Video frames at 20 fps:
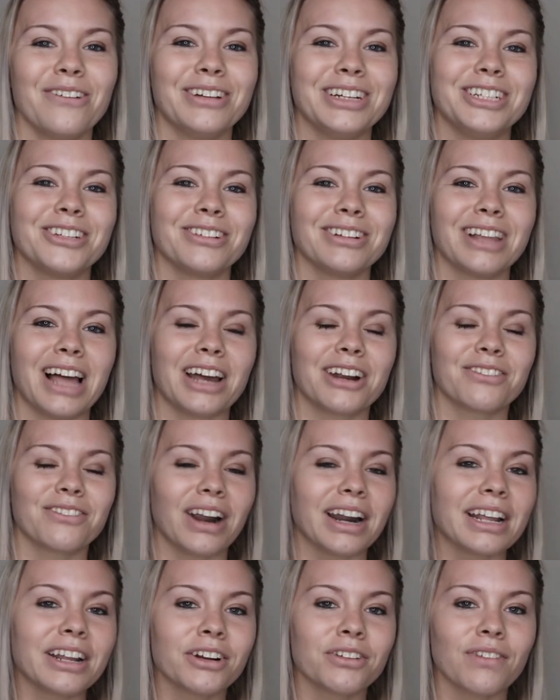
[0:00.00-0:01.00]
we do a lot of
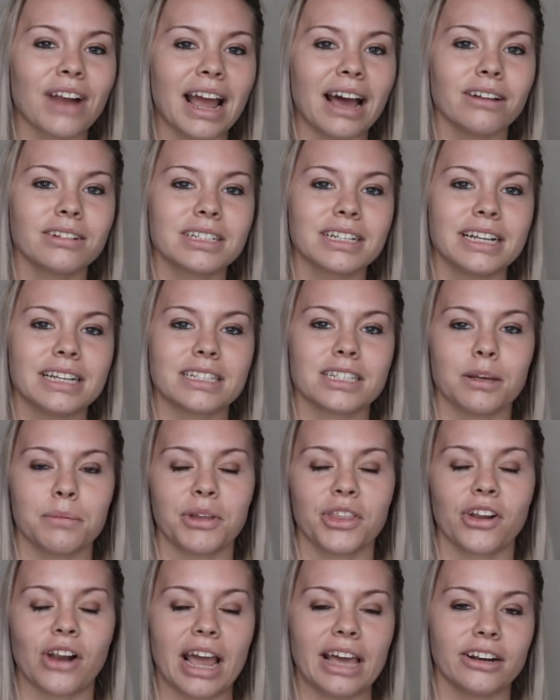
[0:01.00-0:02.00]
running around to get some
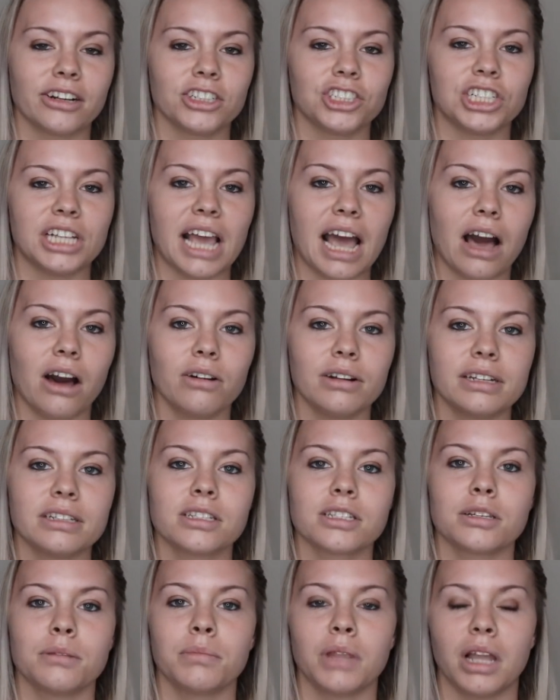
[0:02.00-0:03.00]
of their energy out
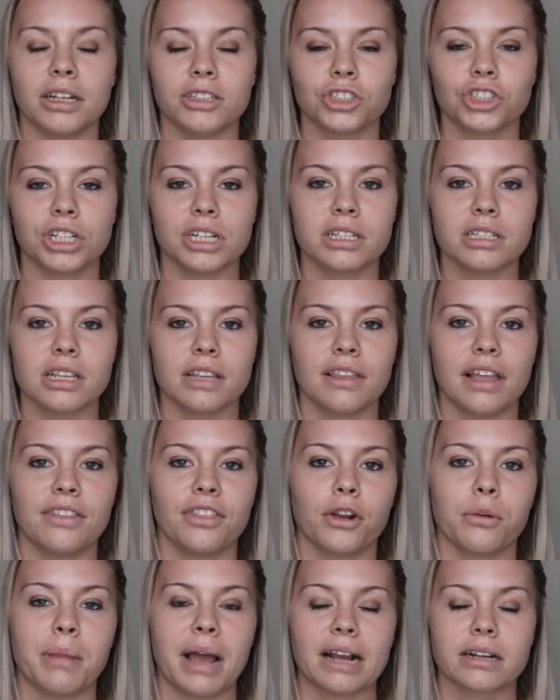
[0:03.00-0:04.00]
and some lunches, and then
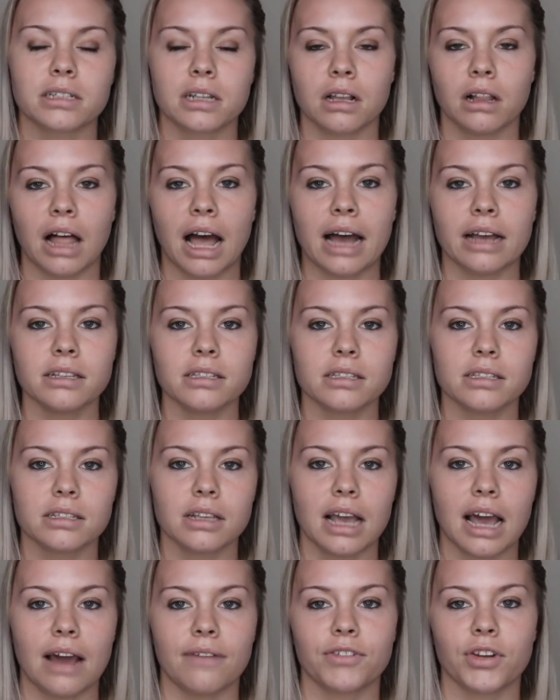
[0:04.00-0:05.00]
they're back to class.
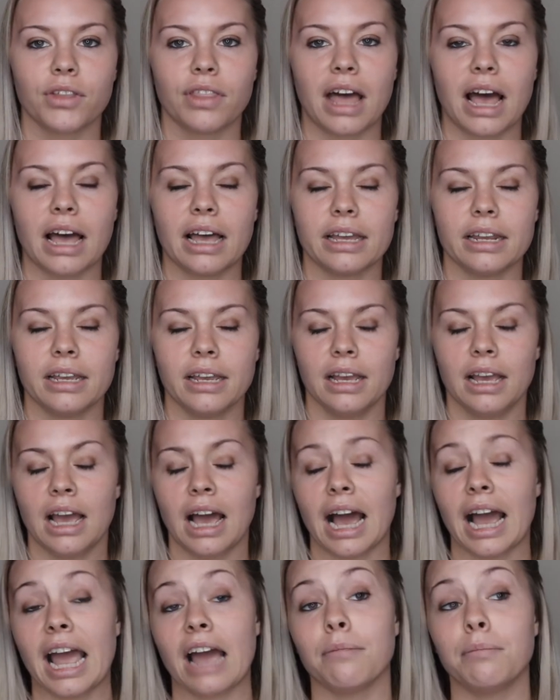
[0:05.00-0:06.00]
After that,
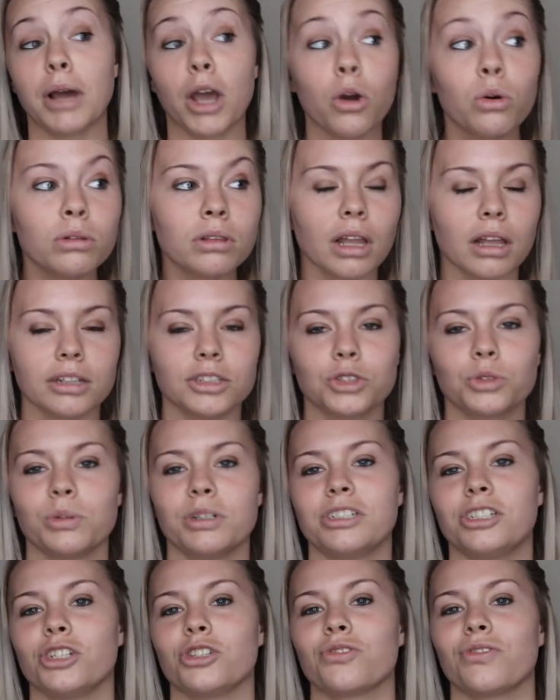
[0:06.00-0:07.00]
I have my own lunch,
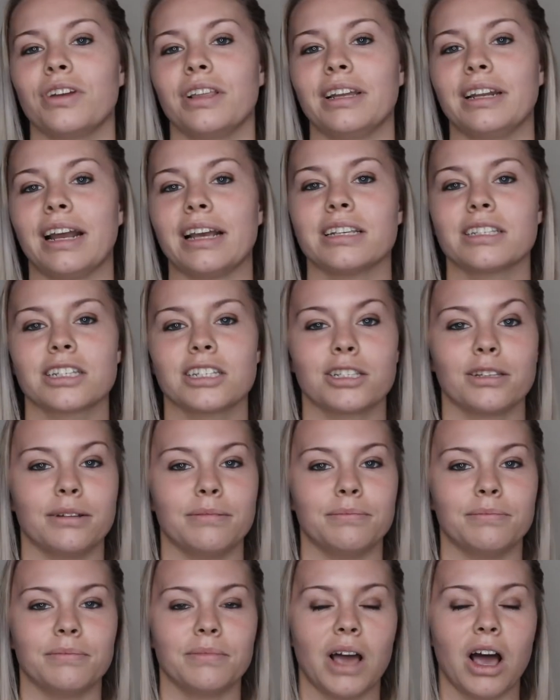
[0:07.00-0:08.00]
which is really nice because
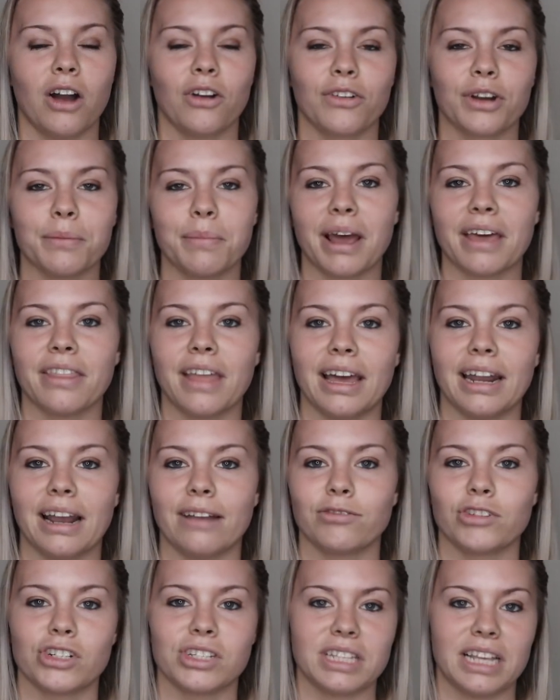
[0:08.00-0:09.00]
I'm hungry by then
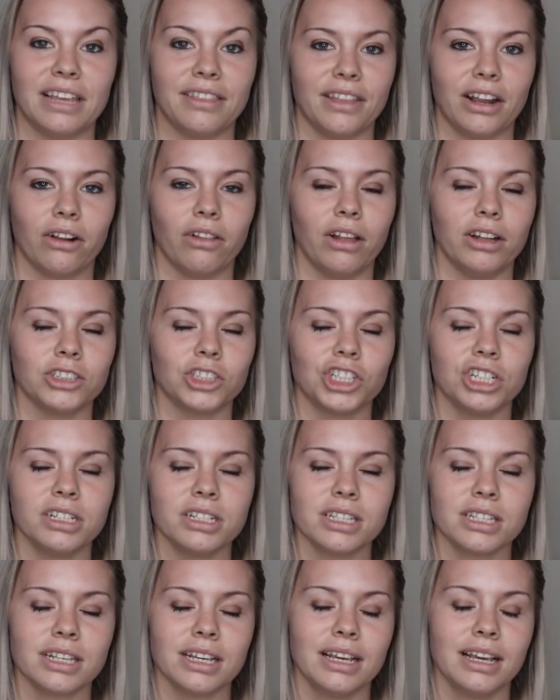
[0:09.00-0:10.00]
after seeing their
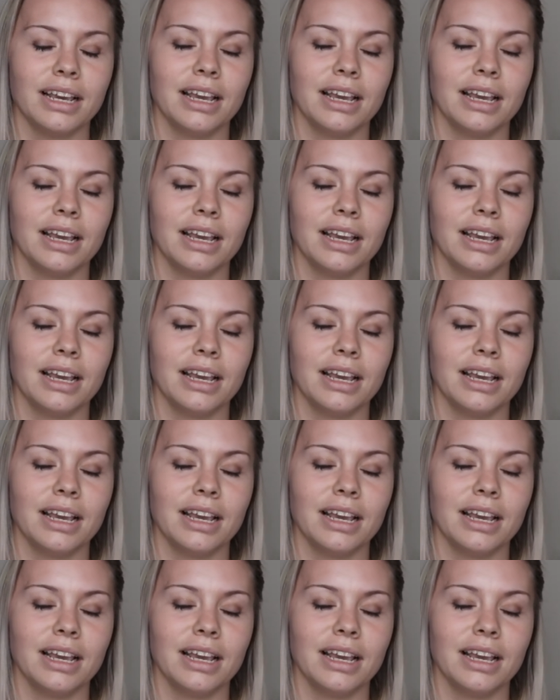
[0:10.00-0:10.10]
lunches.